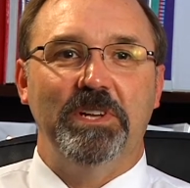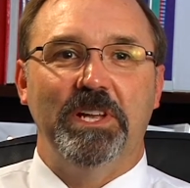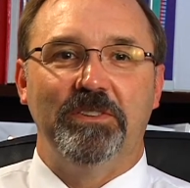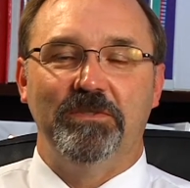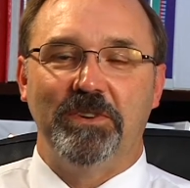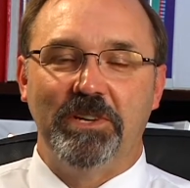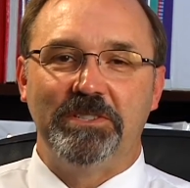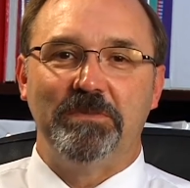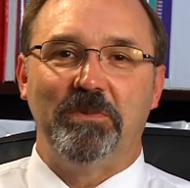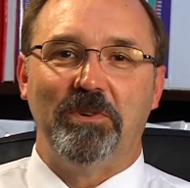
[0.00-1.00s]
They're very
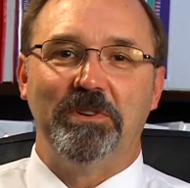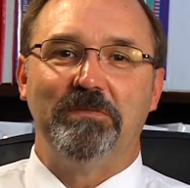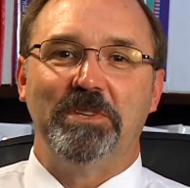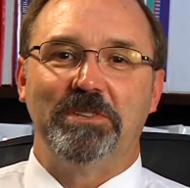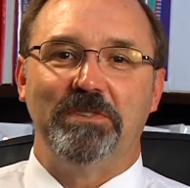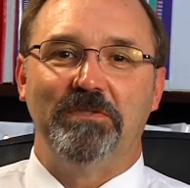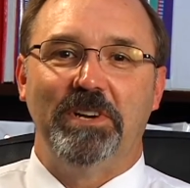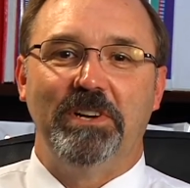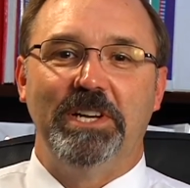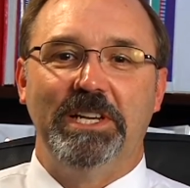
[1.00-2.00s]
supportive, but they're
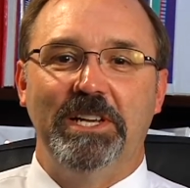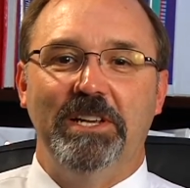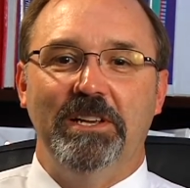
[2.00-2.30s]
very